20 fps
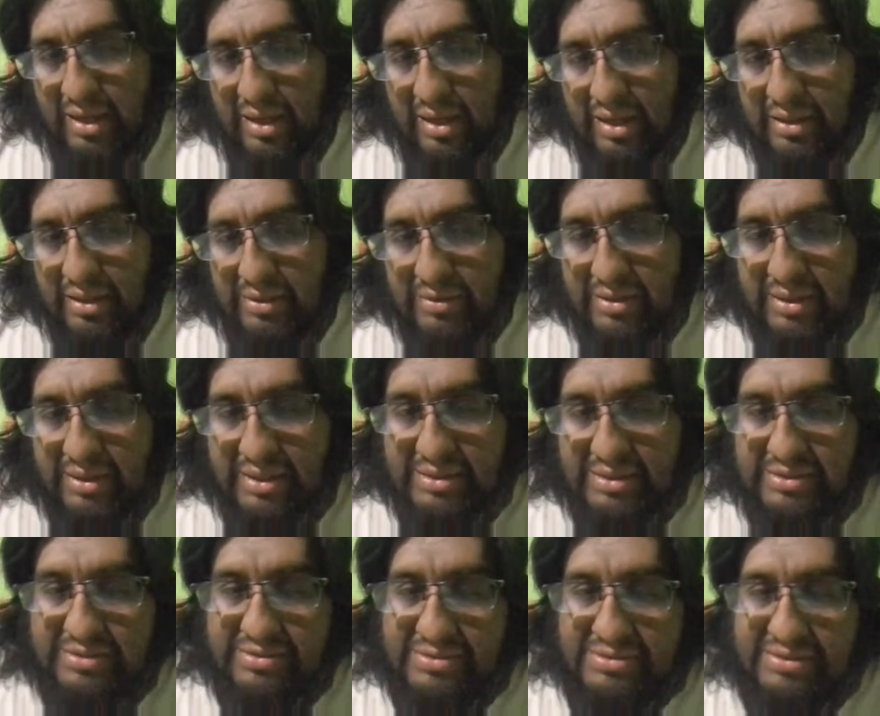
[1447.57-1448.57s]
And you can
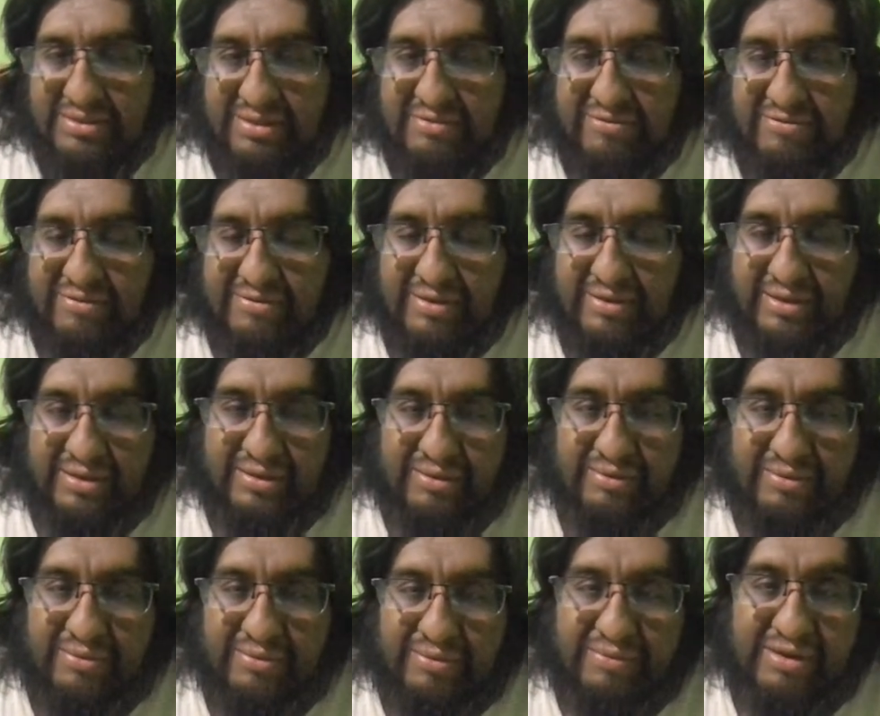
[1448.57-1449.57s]
ask yourself,
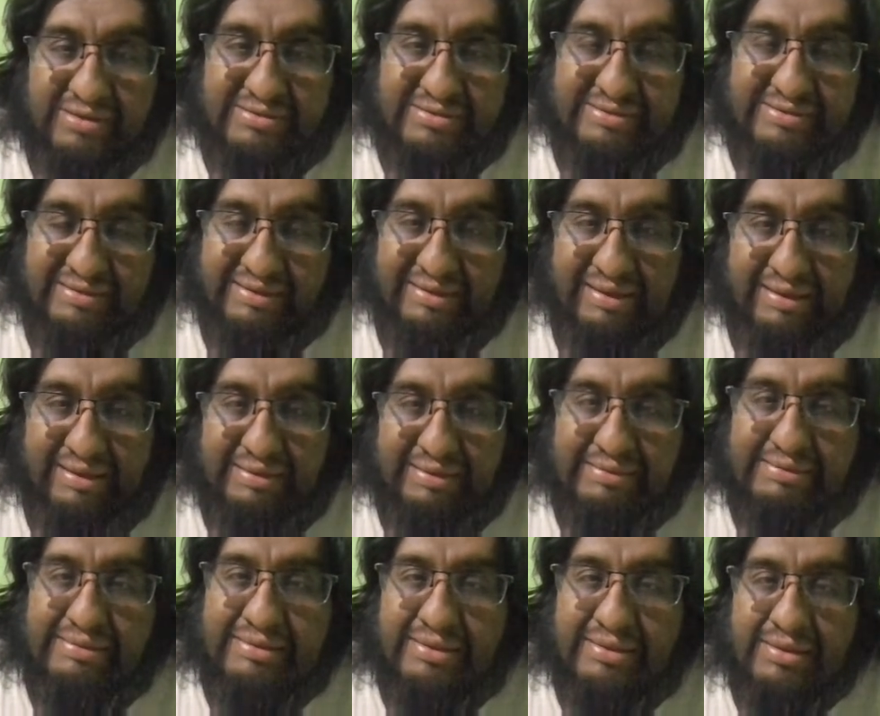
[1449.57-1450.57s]
why is the
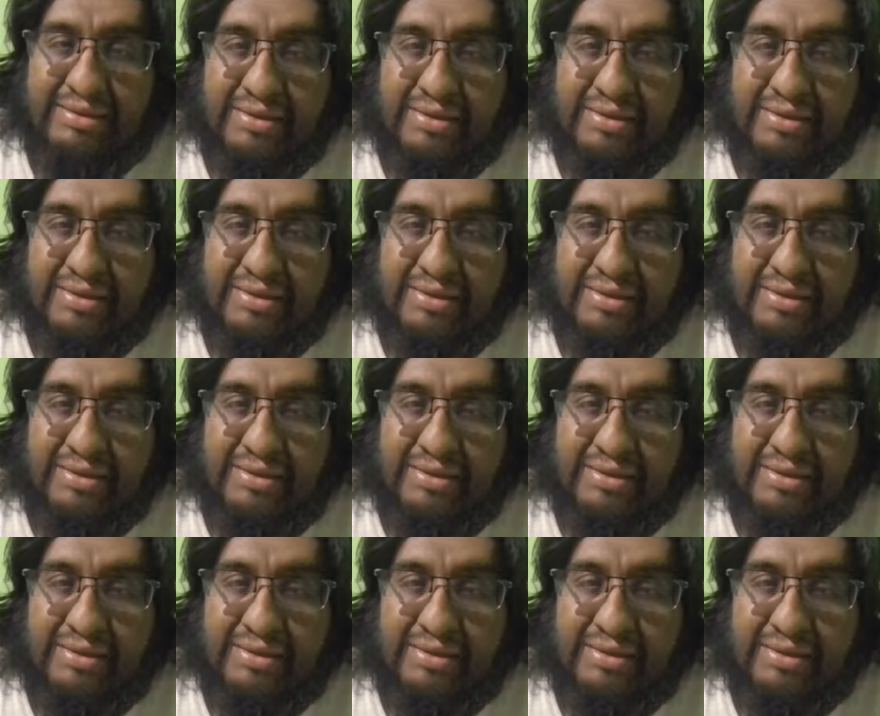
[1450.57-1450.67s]
case?